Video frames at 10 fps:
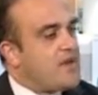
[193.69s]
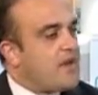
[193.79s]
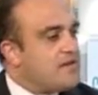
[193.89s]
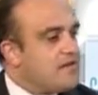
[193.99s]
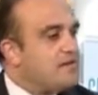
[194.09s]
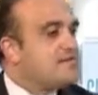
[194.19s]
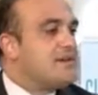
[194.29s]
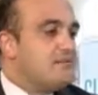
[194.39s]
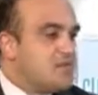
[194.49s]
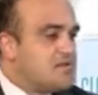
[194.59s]

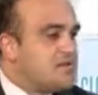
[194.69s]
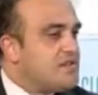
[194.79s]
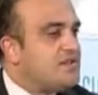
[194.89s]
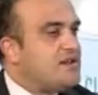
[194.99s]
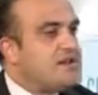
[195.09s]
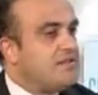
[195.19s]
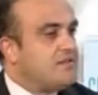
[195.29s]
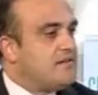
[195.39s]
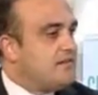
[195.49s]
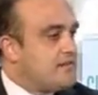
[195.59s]
analysts and Brazil
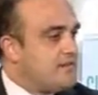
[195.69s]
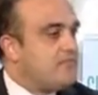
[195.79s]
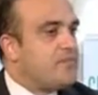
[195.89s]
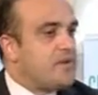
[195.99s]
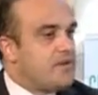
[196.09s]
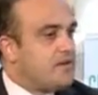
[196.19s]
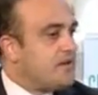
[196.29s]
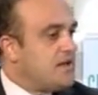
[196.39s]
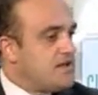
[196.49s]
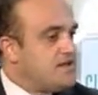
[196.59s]
and
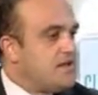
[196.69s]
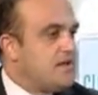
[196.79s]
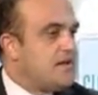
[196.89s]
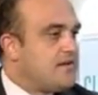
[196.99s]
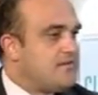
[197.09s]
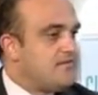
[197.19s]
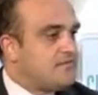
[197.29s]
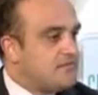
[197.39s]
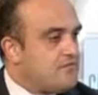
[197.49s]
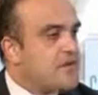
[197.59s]
India and
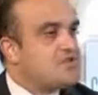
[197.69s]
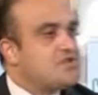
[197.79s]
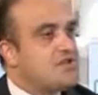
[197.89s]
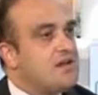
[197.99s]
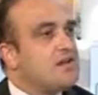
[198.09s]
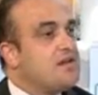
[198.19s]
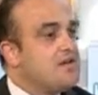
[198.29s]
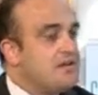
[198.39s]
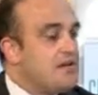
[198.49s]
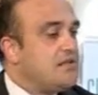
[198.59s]
Russia,
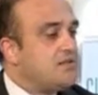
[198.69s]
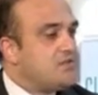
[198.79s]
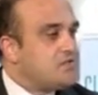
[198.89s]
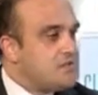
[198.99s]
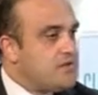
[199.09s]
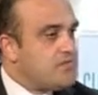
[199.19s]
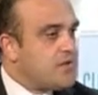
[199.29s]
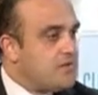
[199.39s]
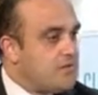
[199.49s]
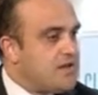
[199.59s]
even Saudi
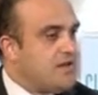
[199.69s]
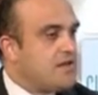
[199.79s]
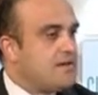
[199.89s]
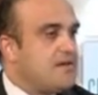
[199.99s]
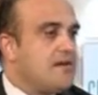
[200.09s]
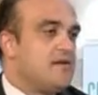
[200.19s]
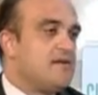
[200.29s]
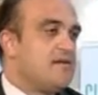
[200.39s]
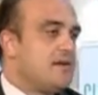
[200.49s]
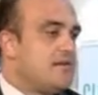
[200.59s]
Arabia and
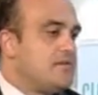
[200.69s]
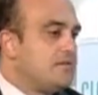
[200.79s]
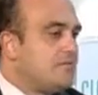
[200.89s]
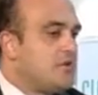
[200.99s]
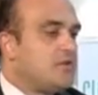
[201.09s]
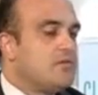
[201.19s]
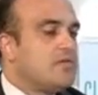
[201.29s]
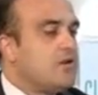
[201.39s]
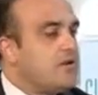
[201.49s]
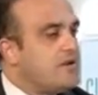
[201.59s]
other
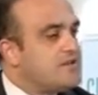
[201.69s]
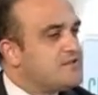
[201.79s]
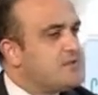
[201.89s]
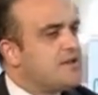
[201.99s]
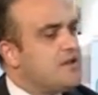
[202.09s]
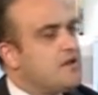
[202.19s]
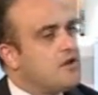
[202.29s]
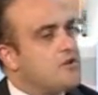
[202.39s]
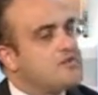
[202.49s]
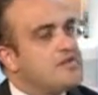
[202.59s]
oil exporting
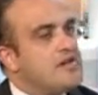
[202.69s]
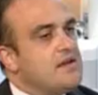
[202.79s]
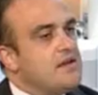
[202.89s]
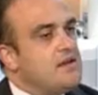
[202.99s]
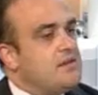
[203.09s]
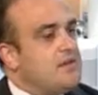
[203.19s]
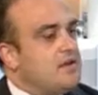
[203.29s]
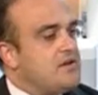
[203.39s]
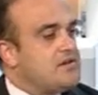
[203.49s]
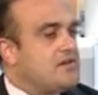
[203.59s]
economies,
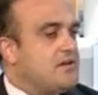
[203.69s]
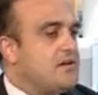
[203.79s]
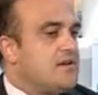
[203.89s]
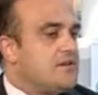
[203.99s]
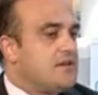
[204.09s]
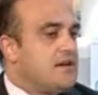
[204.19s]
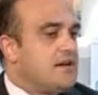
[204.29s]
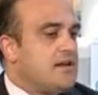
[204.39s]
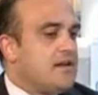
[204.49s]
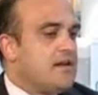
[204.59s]
because
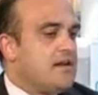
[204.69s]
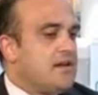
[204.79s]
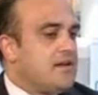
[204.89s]
clearly